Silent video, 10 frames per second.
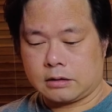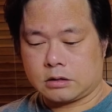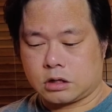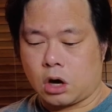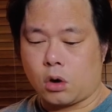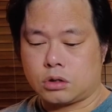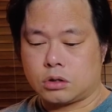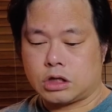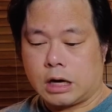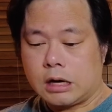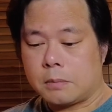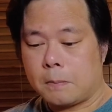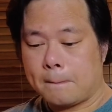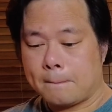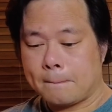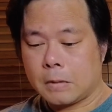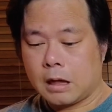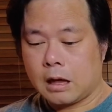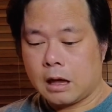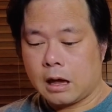coat to Jacob.
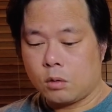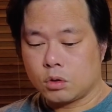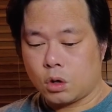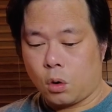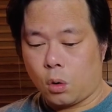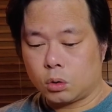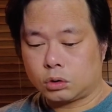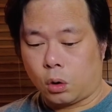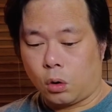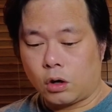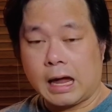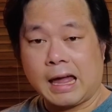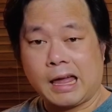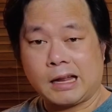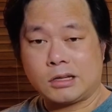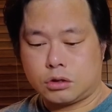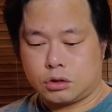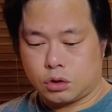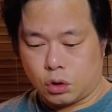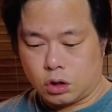It was all torn and
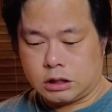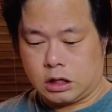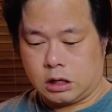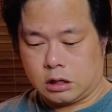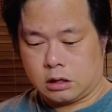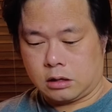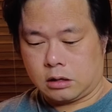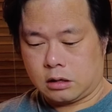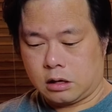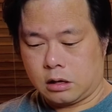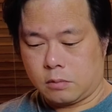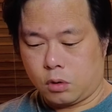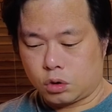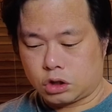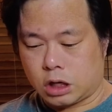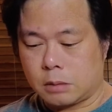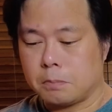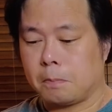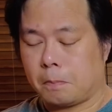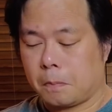dirty. Poor Jacob.
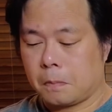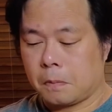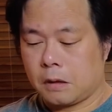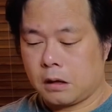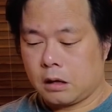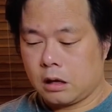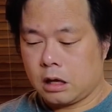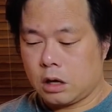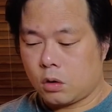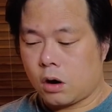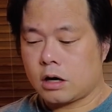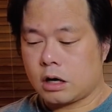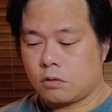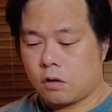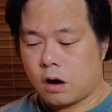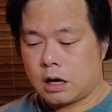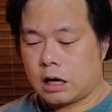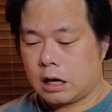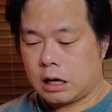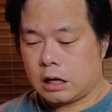He cried and cried.
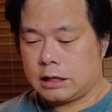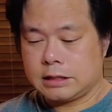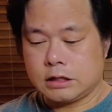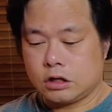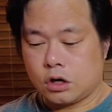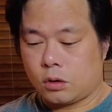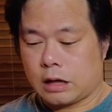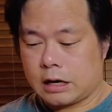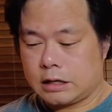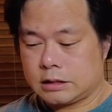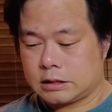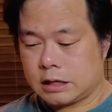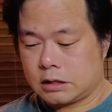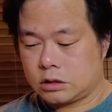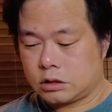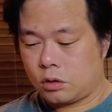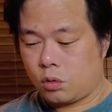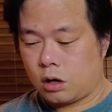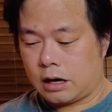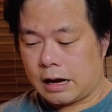He didn't know that his sons
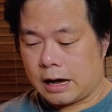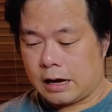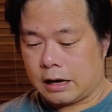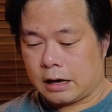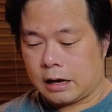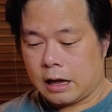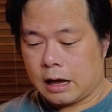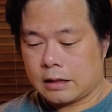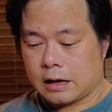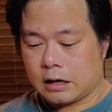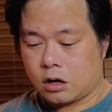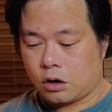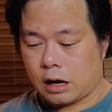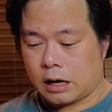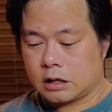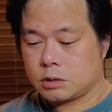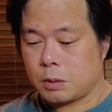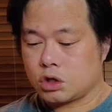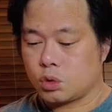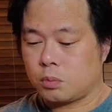were lying and that God had a
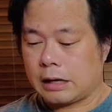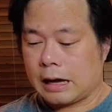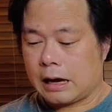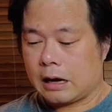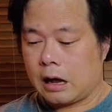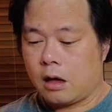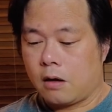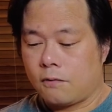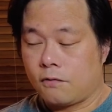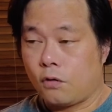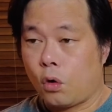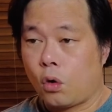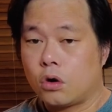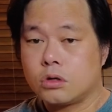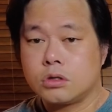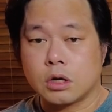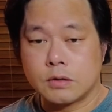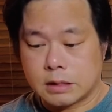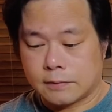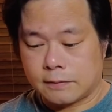special plan for
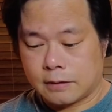Joseph.